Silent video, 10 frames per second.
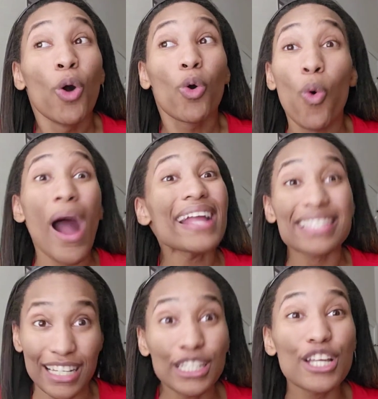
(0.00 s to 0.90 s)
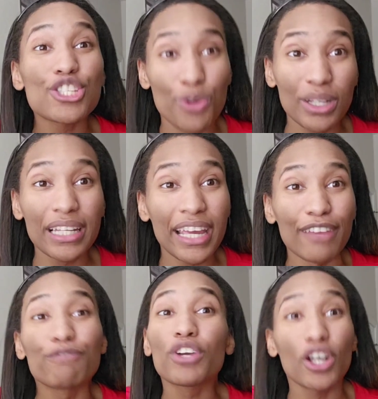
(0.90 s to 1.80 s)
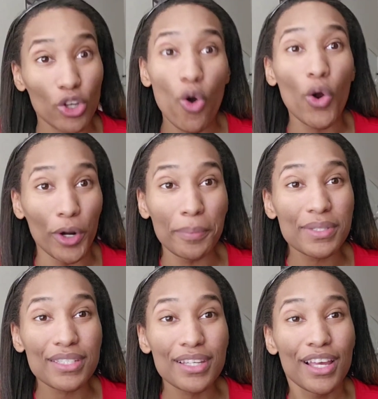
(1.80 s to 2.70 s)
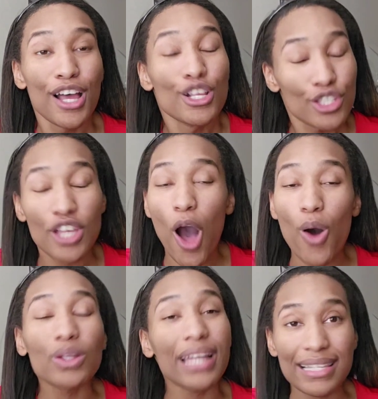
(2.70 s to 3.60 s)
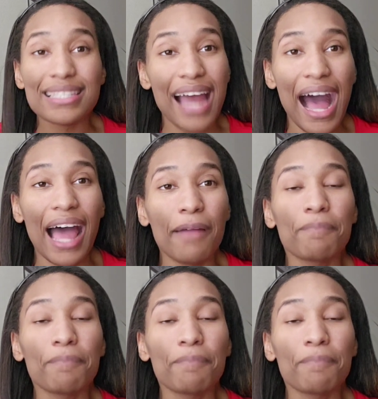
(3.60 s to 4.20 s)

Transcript: Quite literally, a corpse. So let's not.